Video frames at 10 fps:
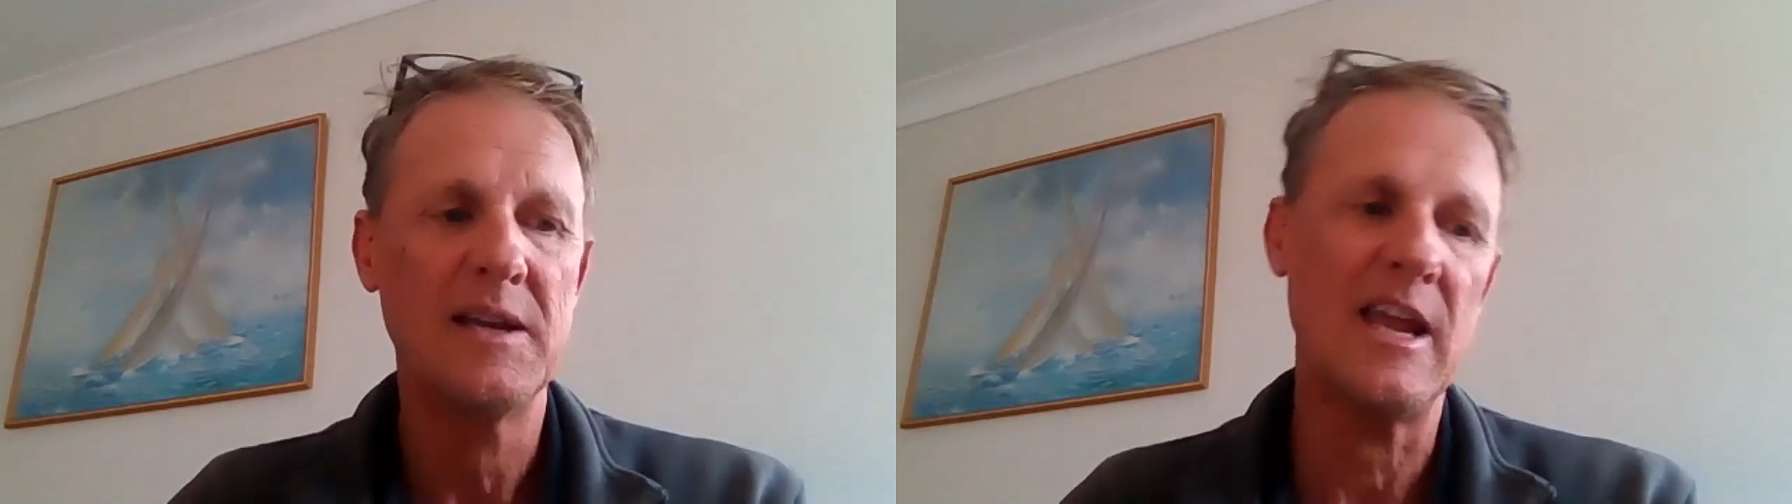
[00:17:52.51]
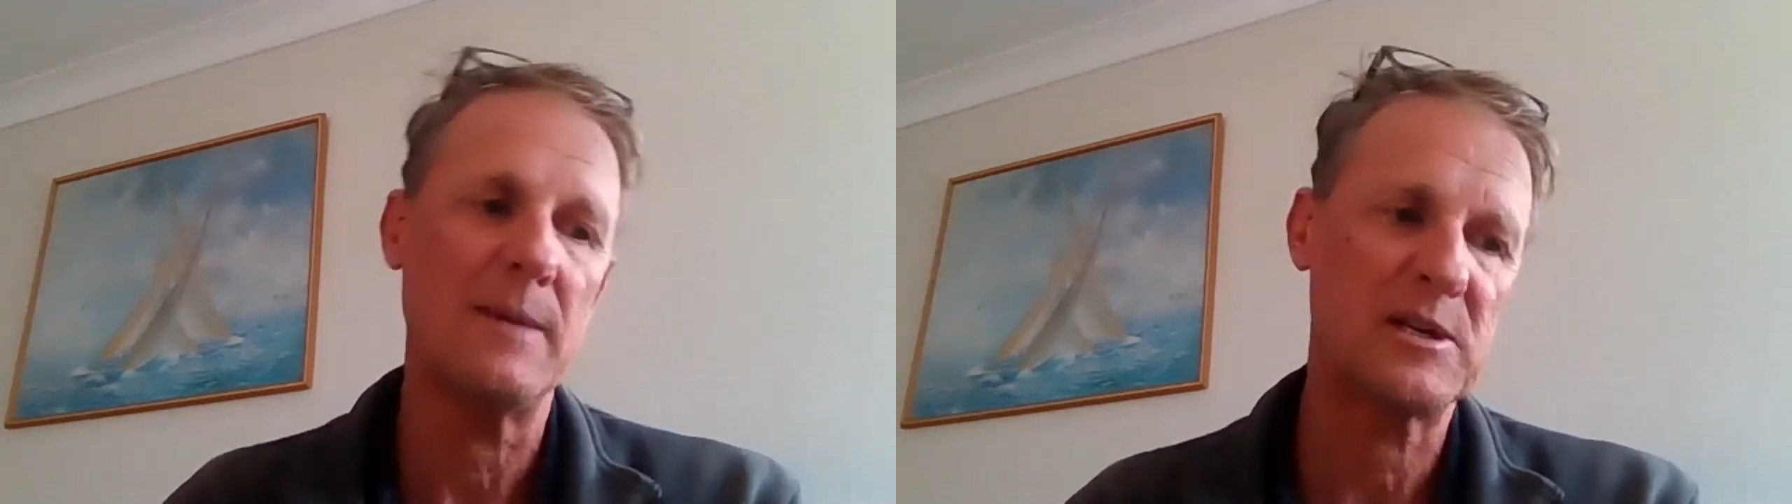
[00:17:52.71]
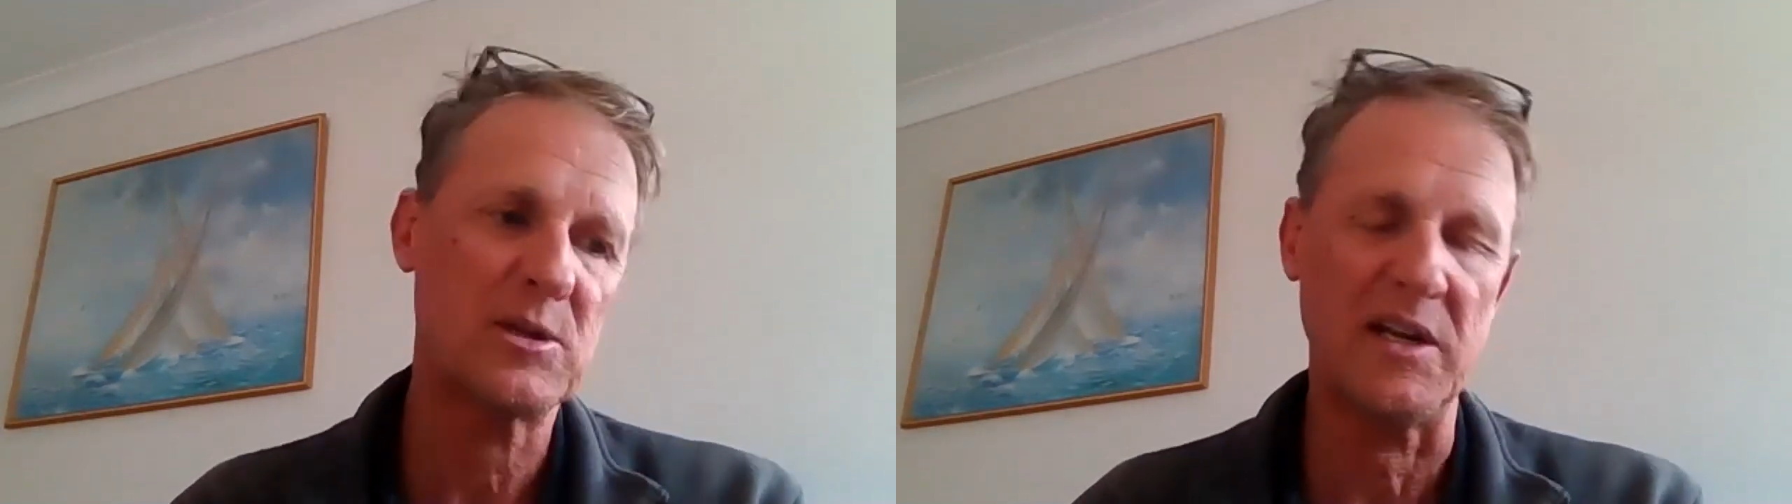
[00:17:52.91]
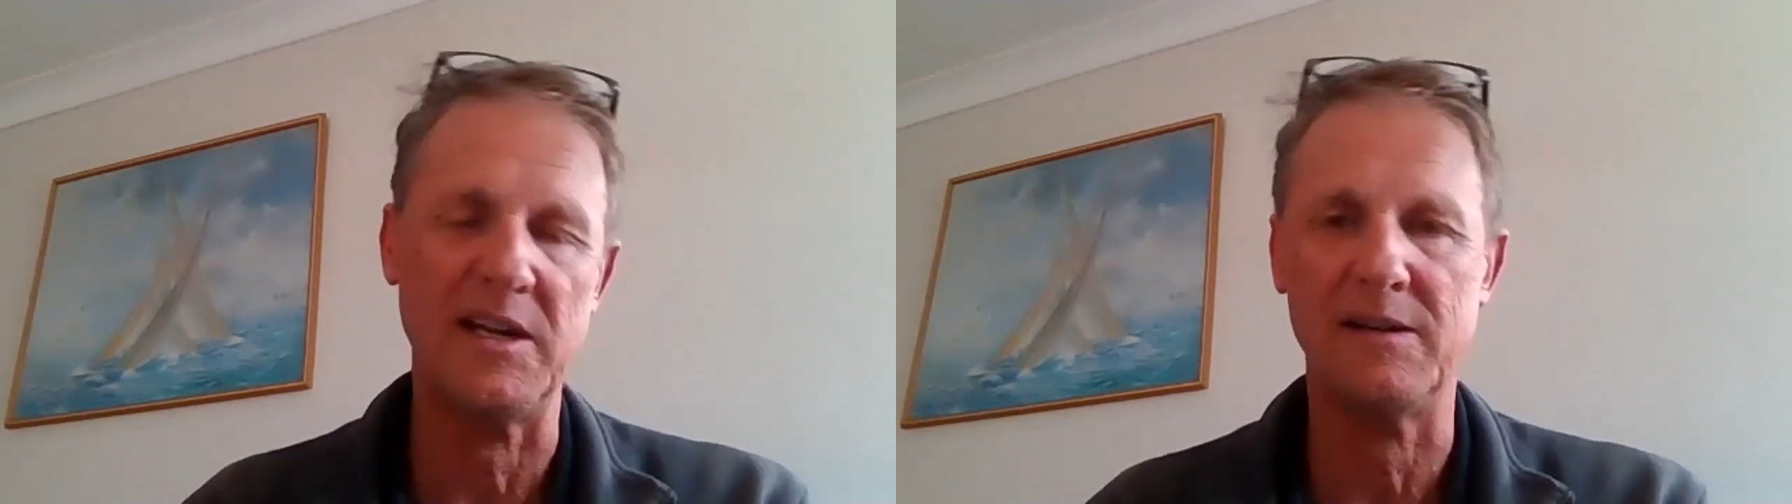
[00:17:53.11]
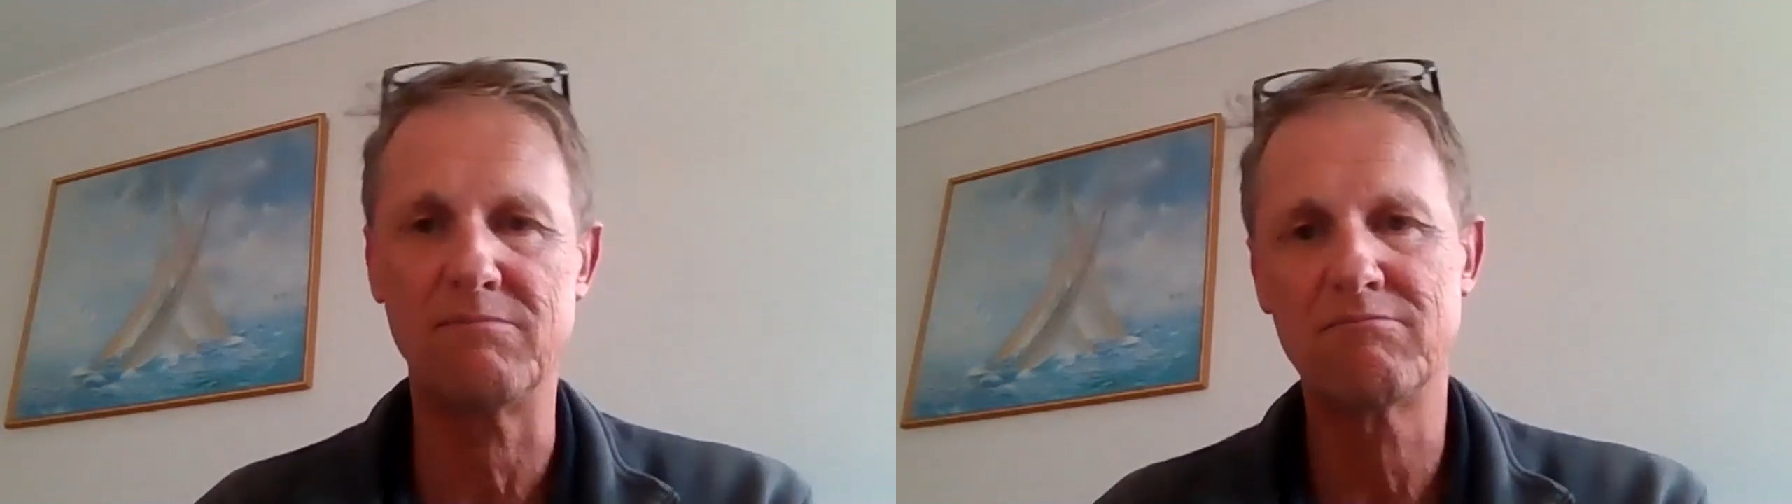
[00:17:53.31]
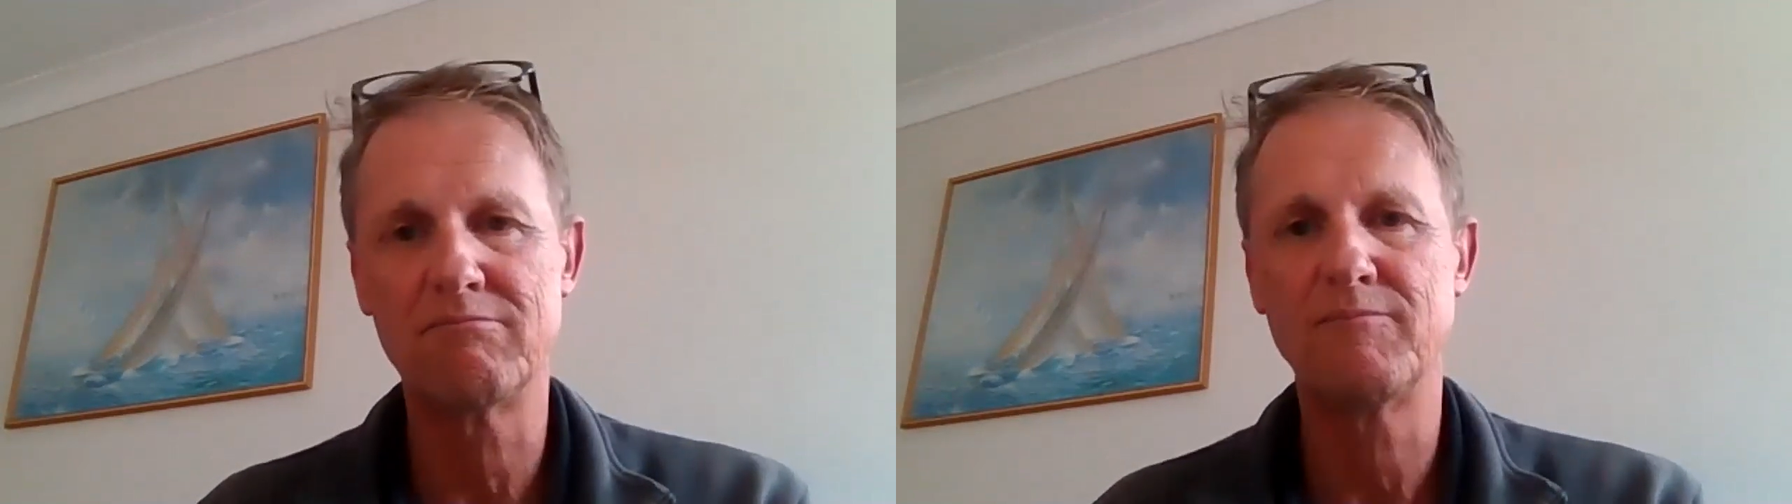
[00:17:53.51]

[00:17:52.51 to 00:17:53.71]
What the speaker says: yeah, between